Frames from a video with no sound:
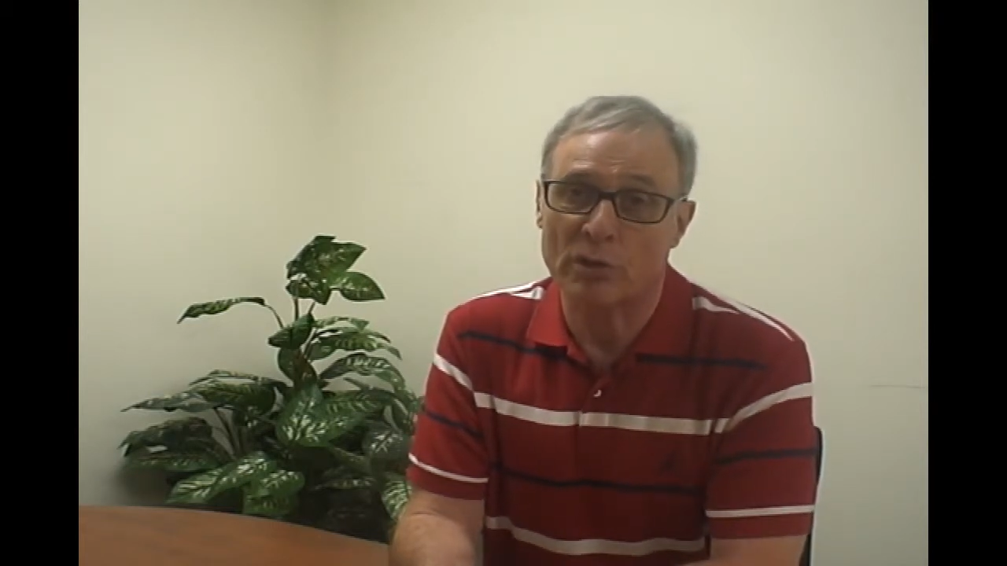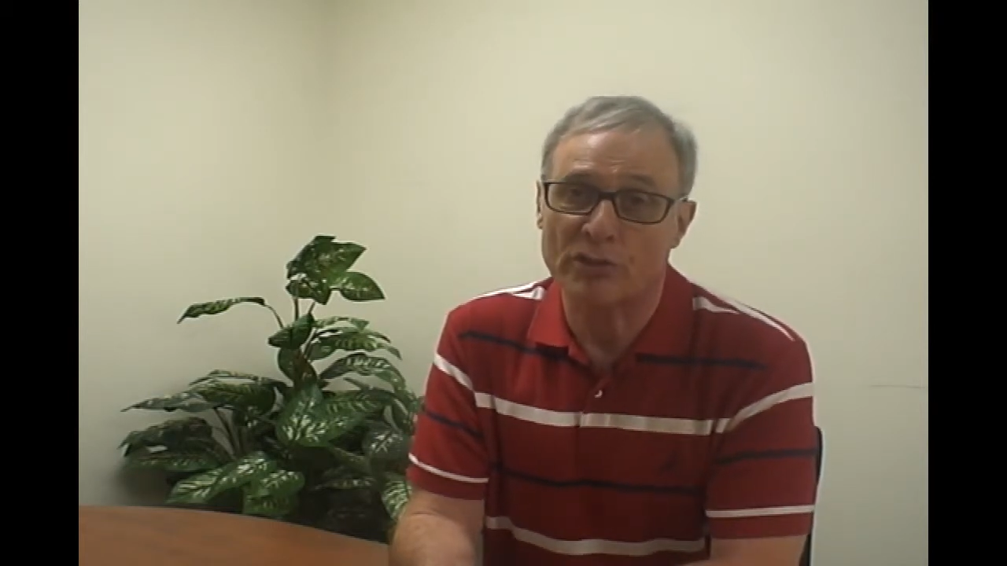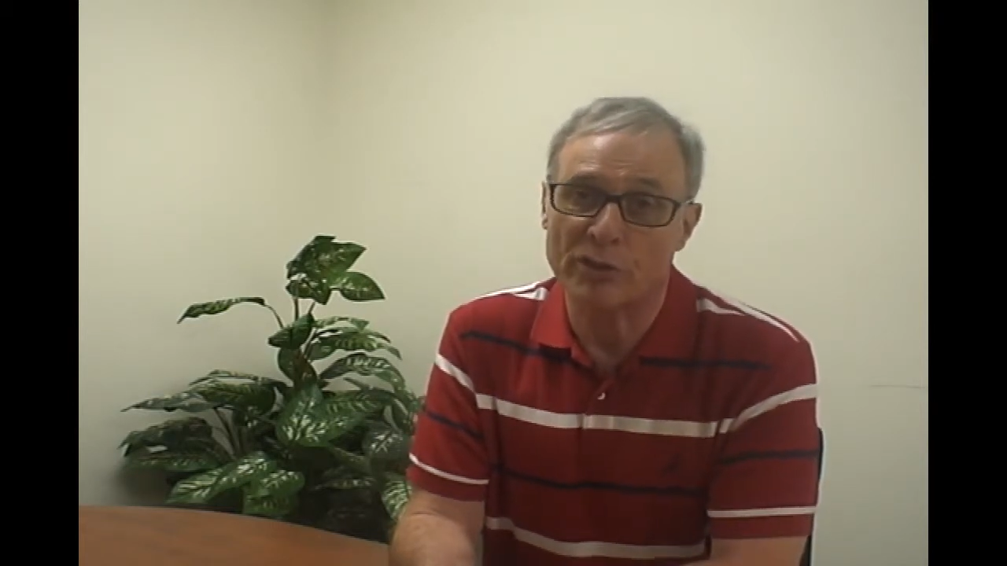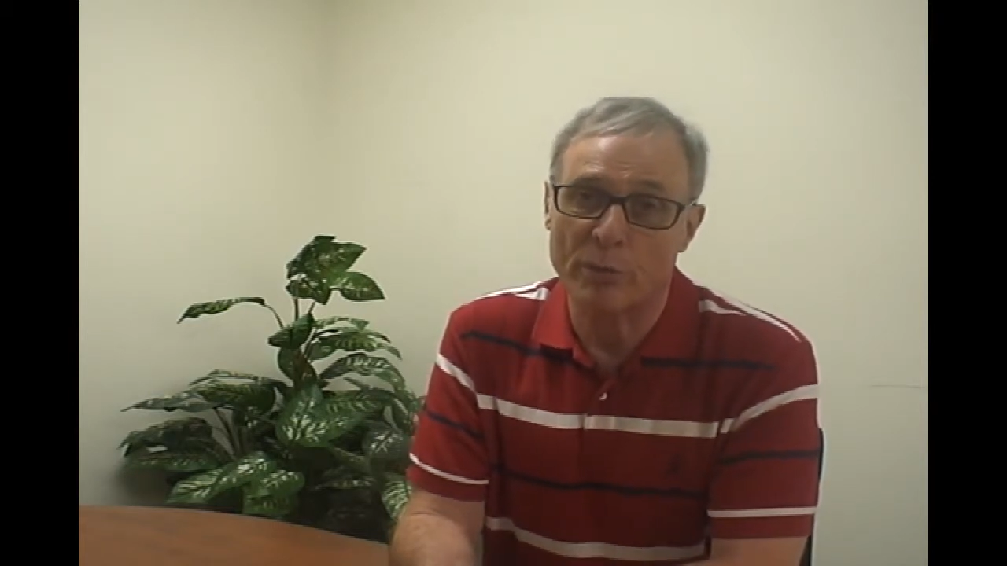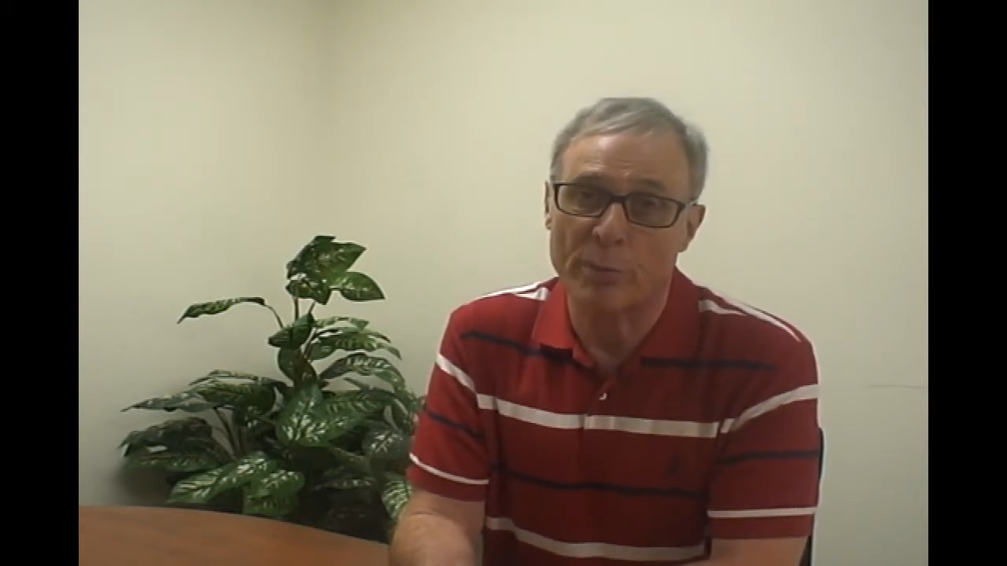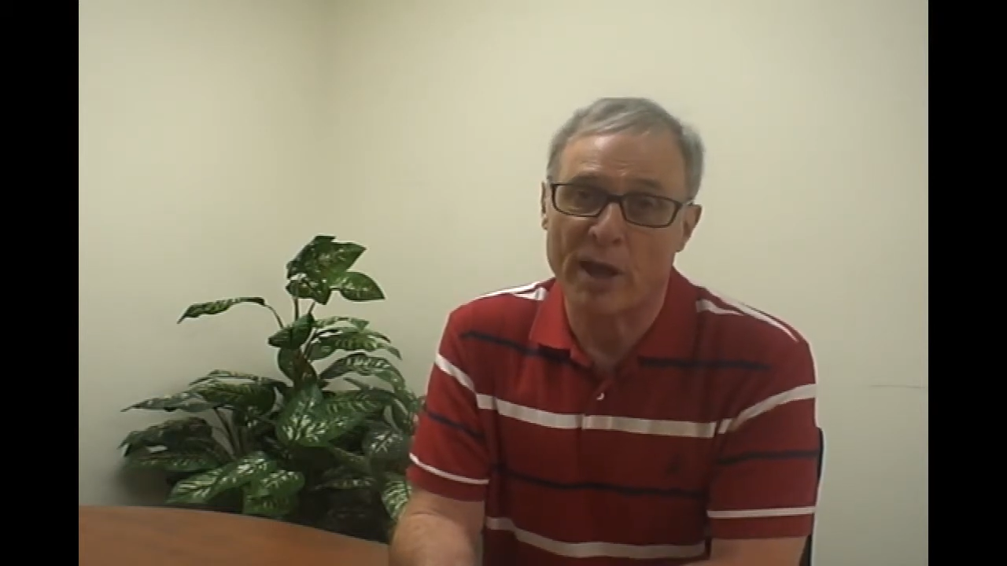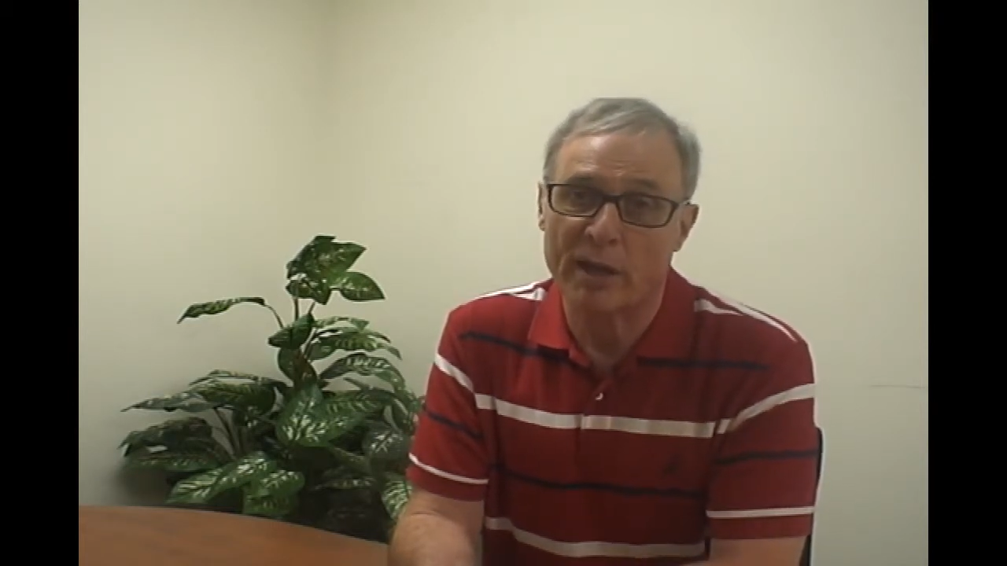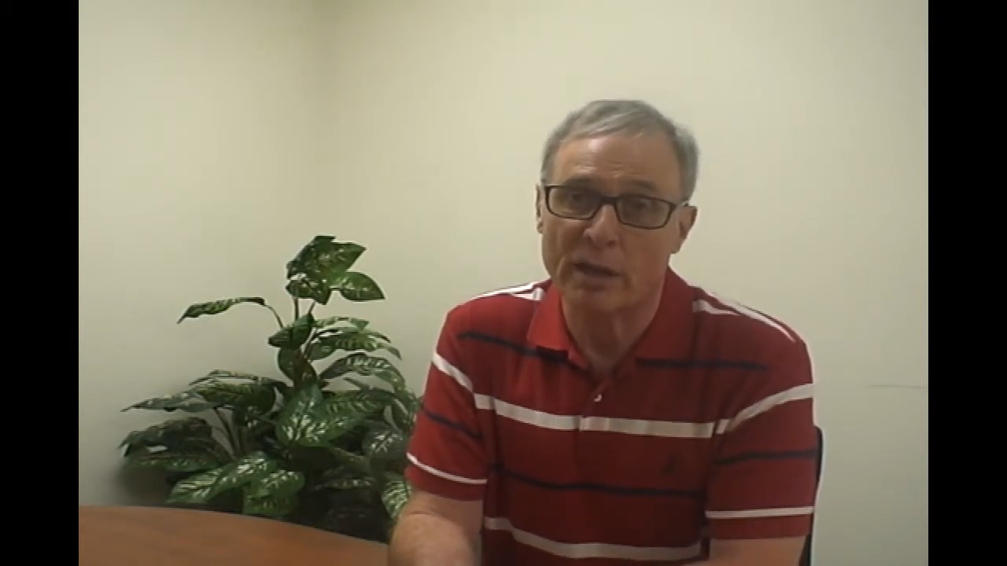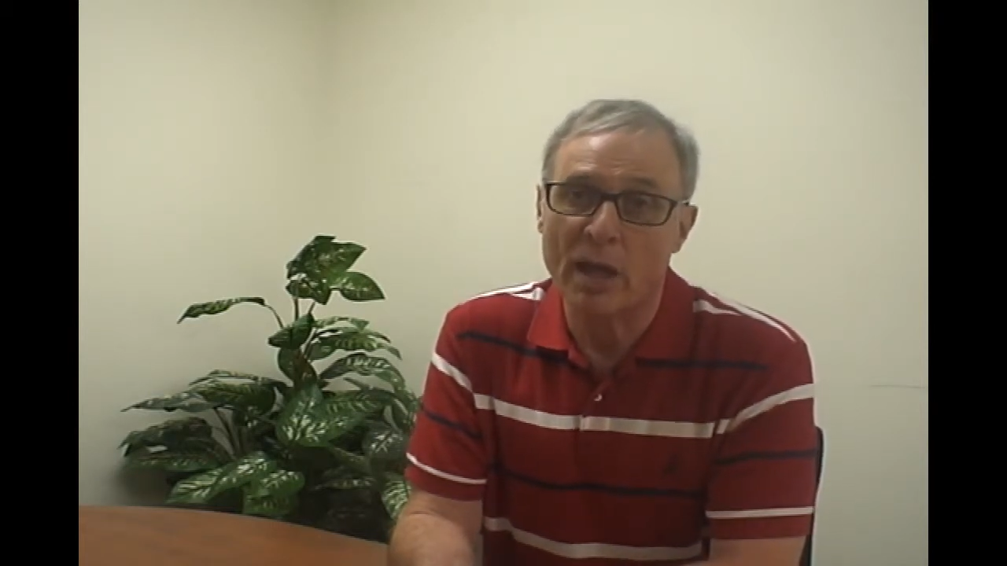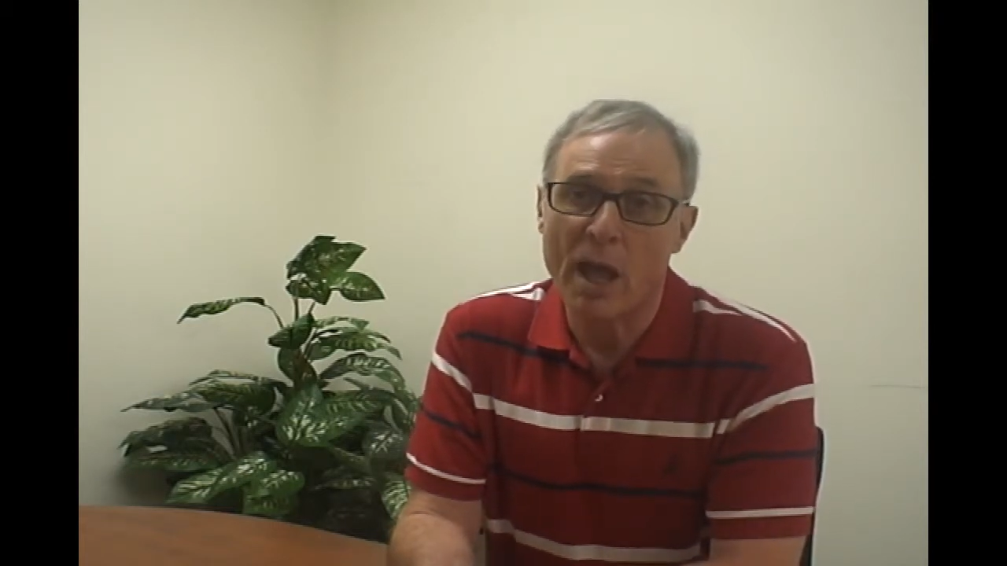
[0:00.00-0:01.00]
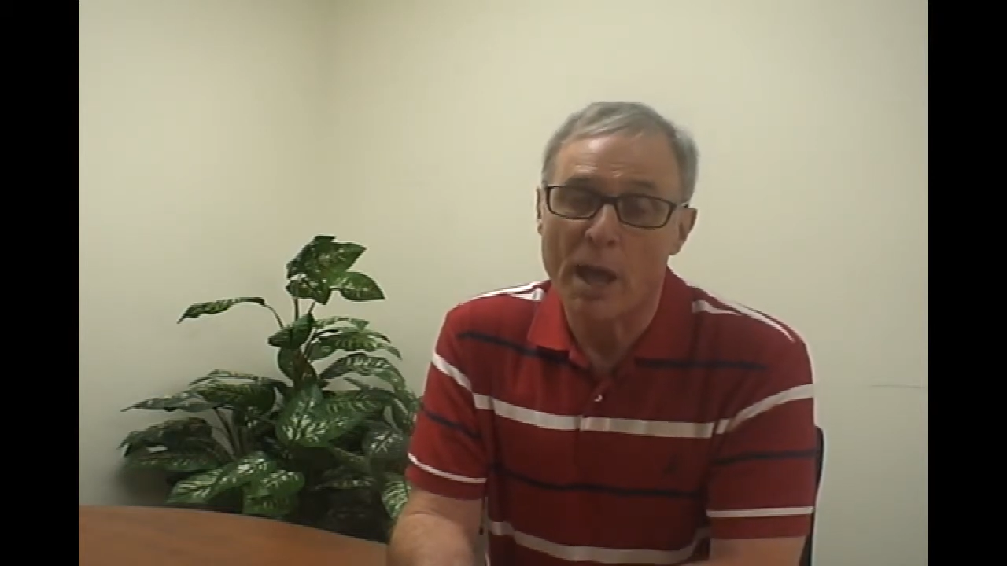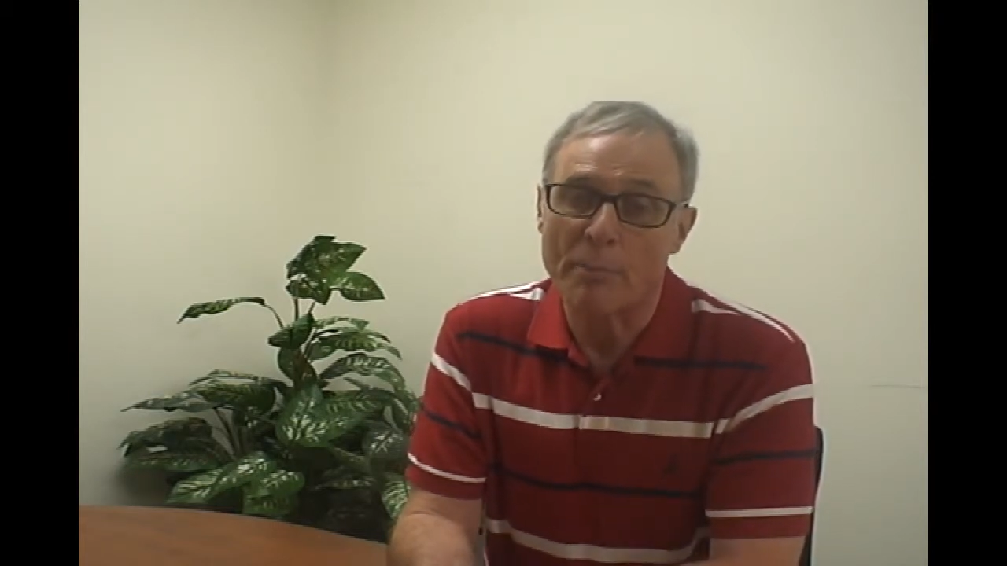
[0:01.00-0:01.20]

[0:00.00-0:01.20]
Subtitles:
works in your body,